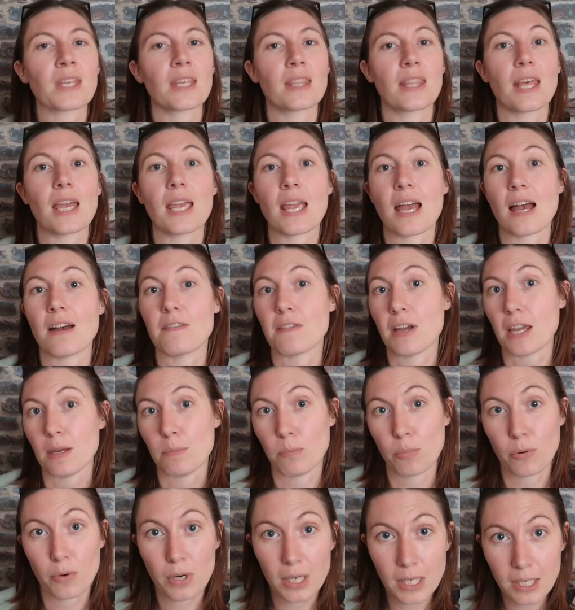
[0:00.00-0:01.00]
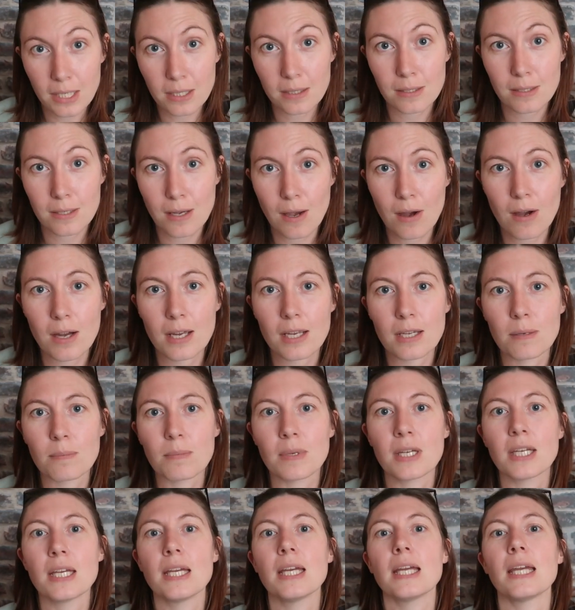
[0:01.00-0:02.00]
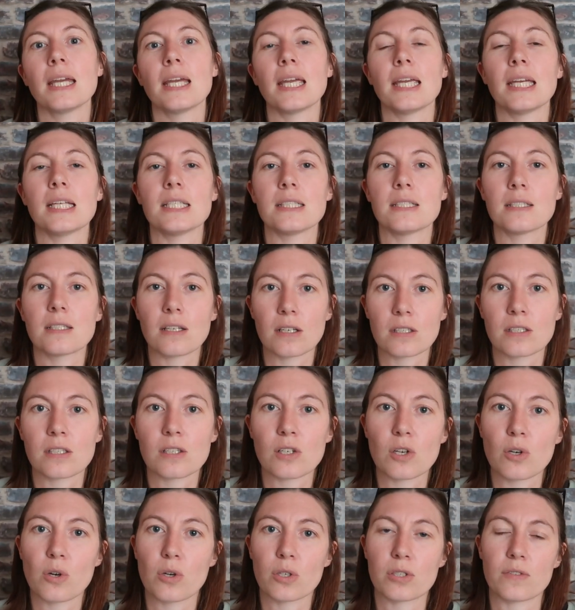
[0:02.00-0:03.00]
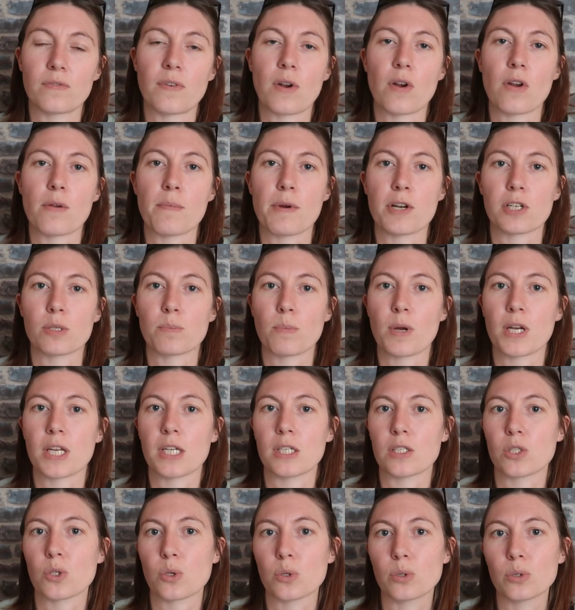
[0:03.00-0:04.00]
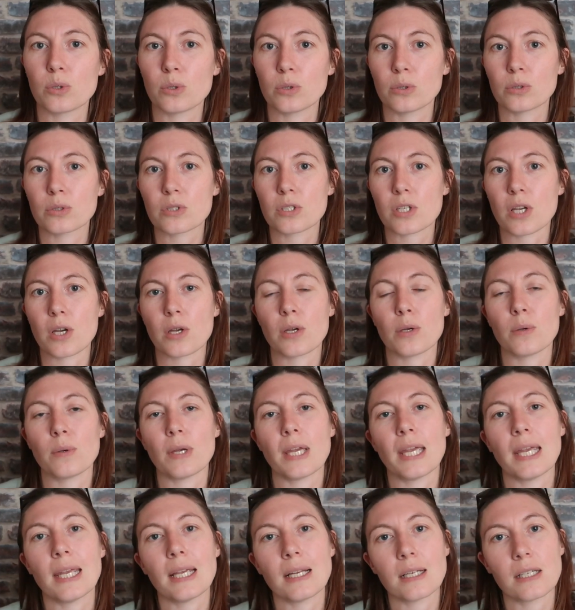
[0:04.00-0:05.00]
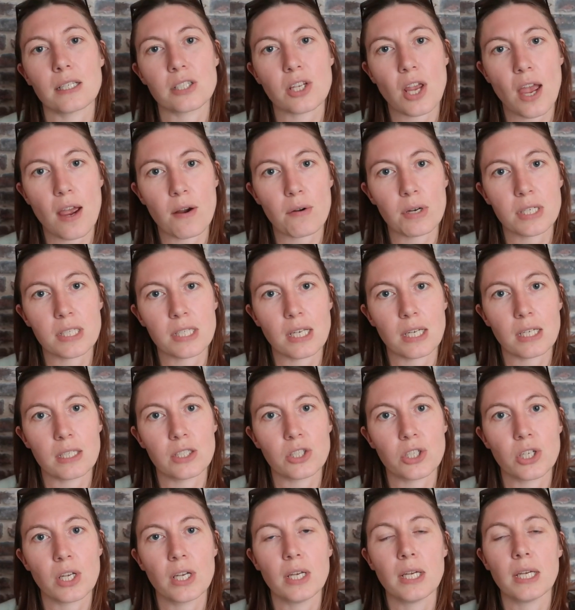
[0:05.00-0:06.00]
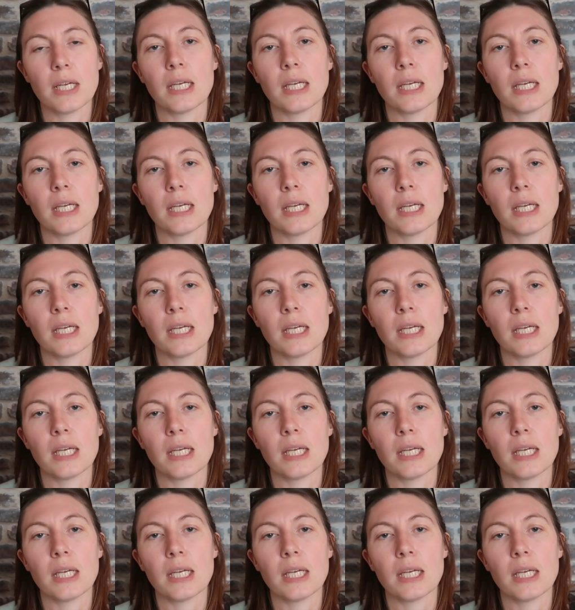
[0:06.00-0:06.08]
They have a brilliant time. It doesn't cost very much money at all. So English Heritage